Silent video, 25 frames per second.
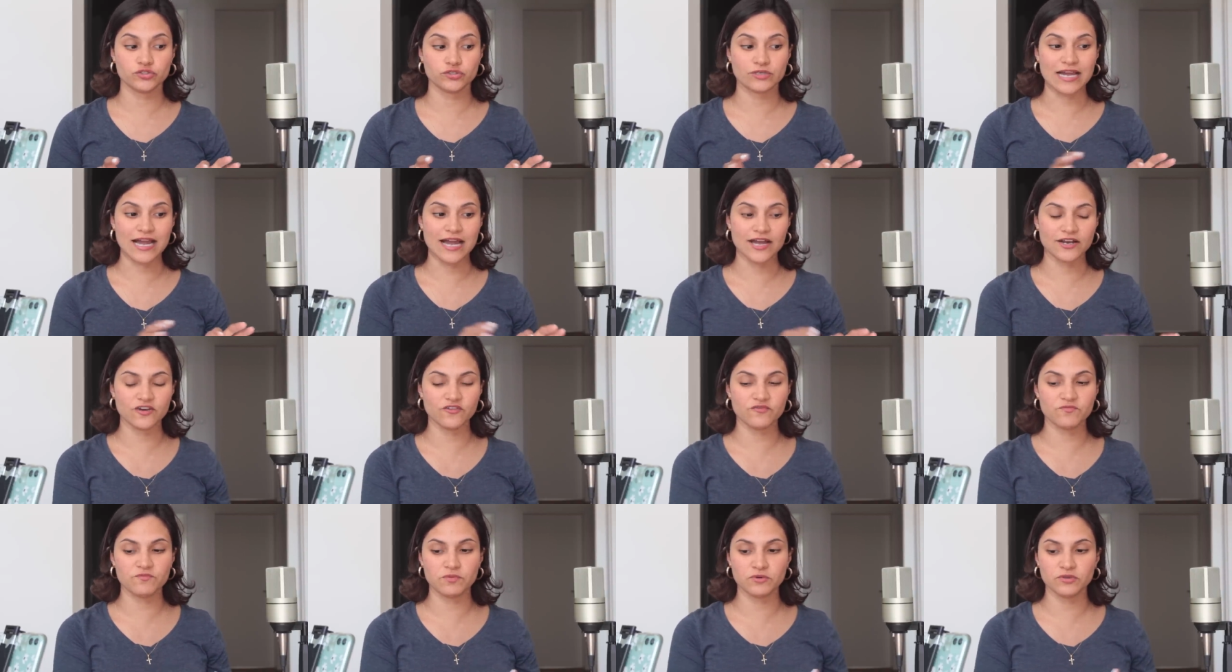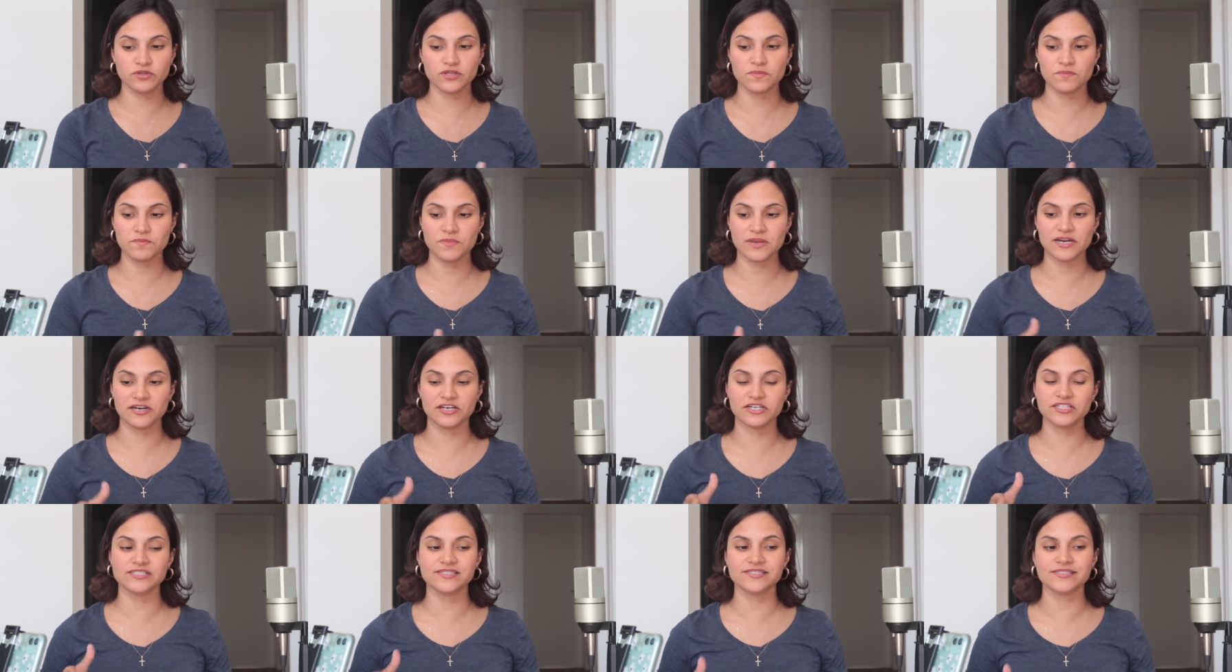kind of put the
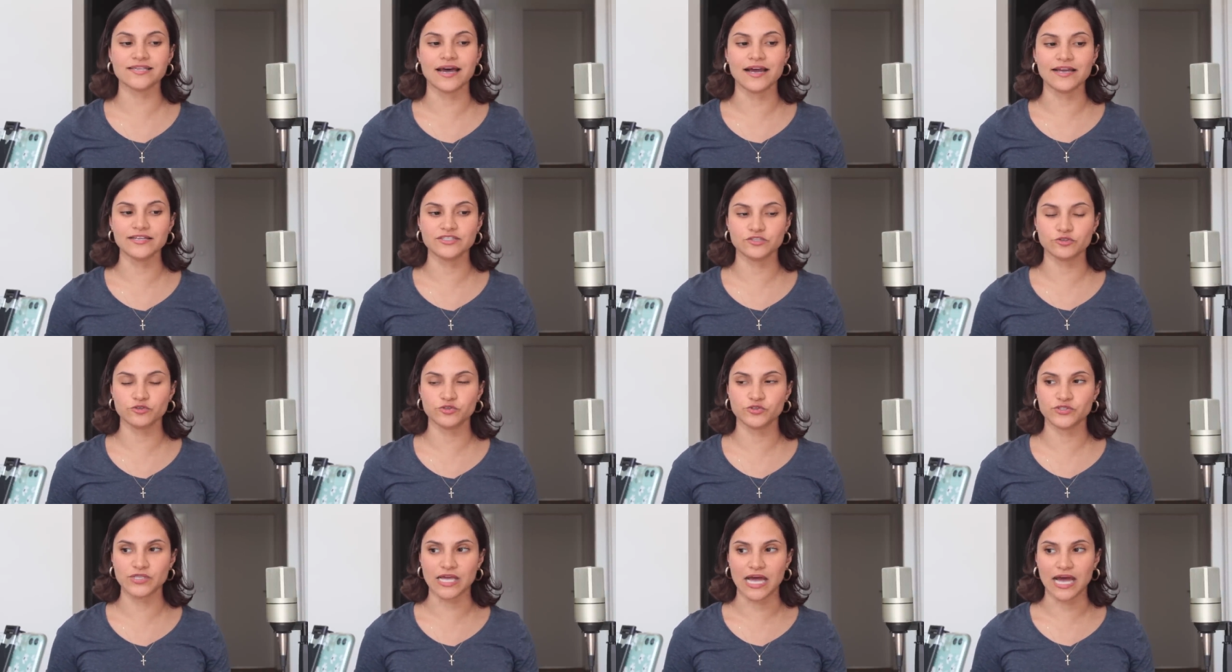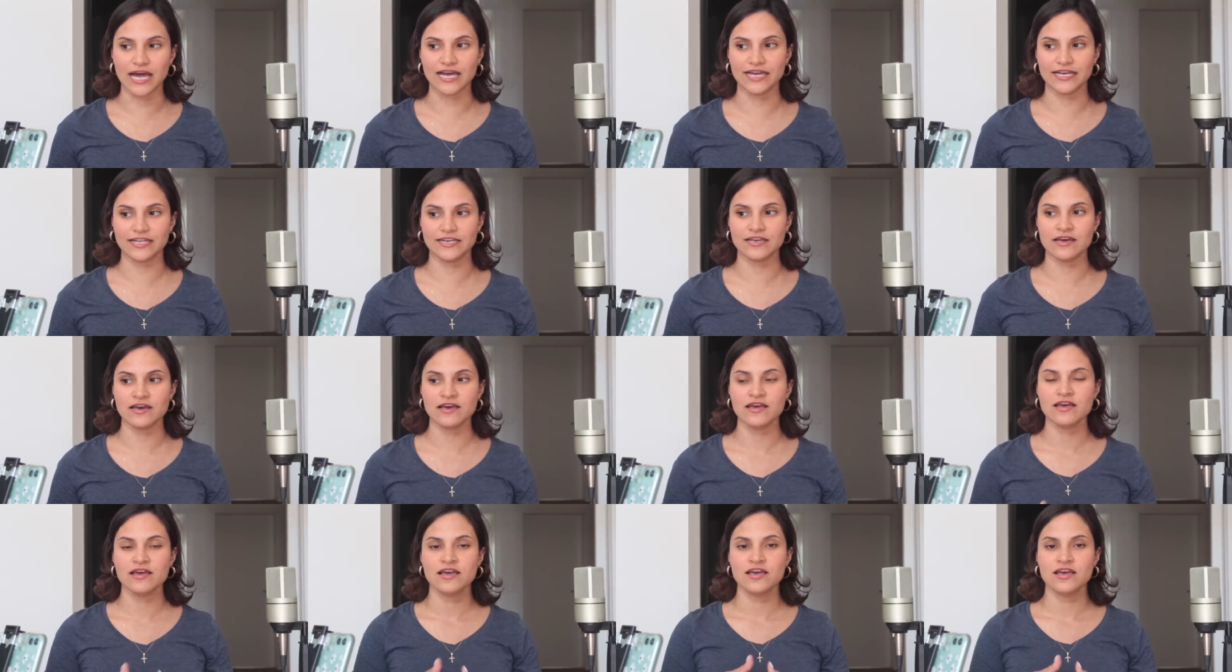beers side to side